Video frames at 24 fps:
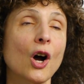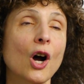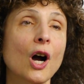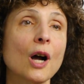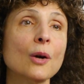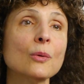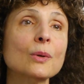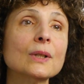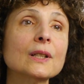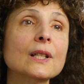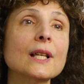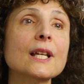
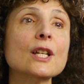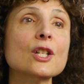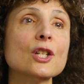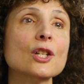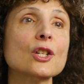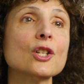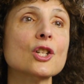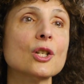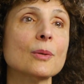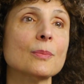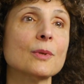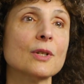Our
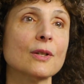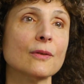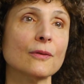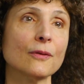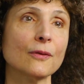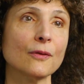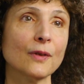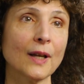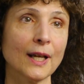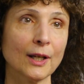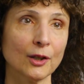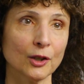relationship to
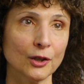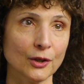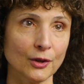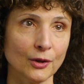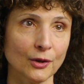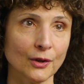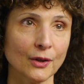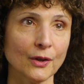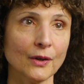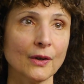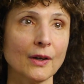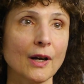
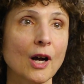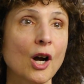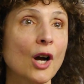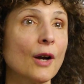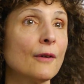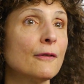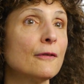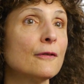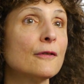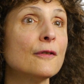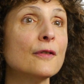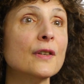failure
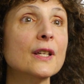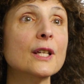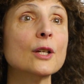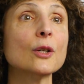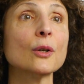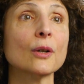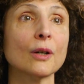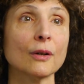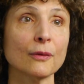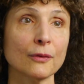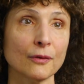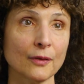our
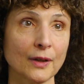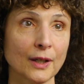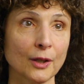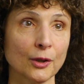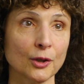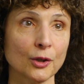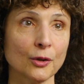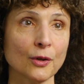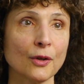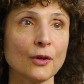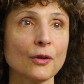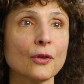fear of
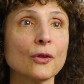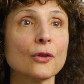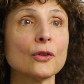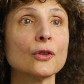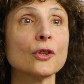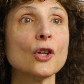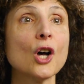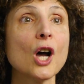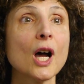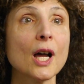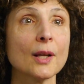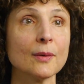failure, the
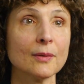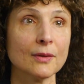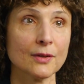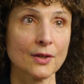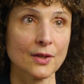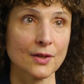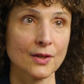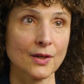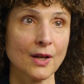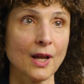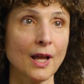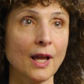
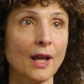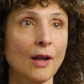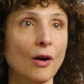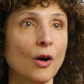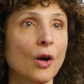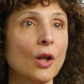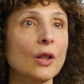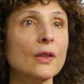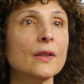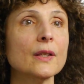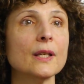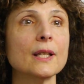thoughts,
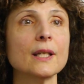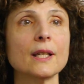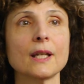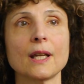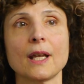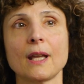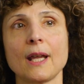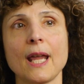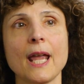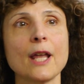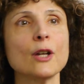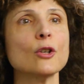all
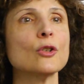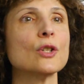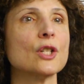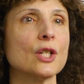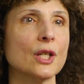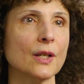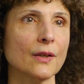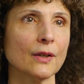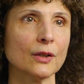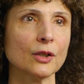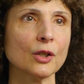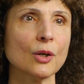the
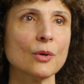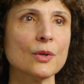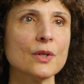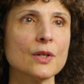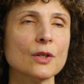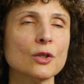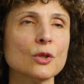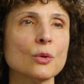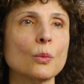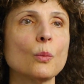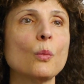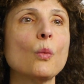energy that goes
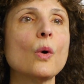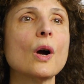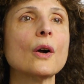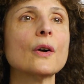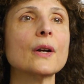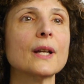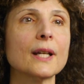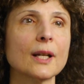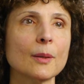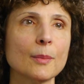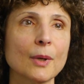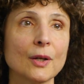into
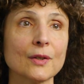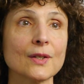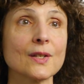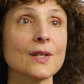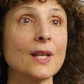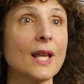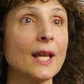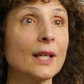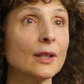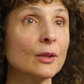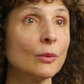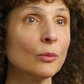worrying about
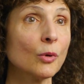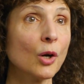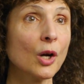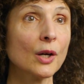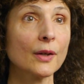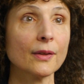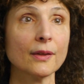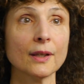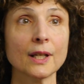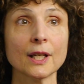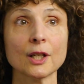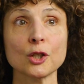saying the
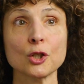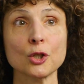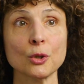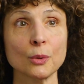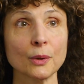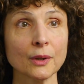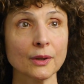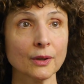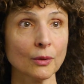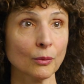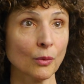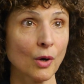wrong thing,
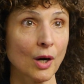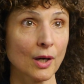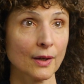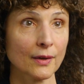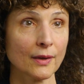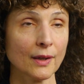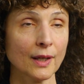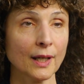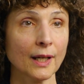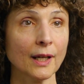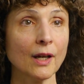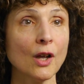doing the wrong
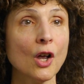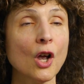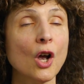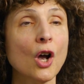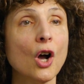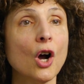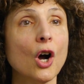thing,